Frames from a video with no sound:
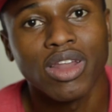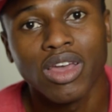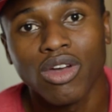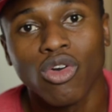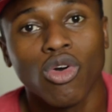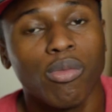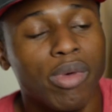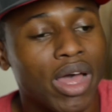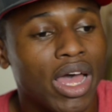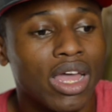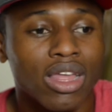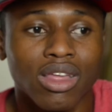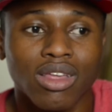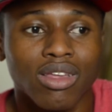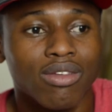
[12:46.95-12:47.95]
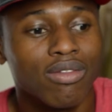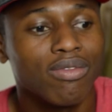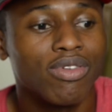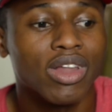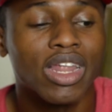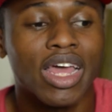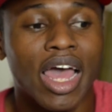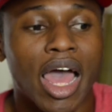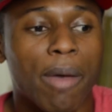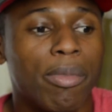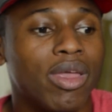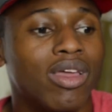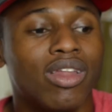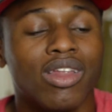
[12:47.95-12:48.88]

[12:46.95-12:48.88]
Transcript: They'll go back feeling happy,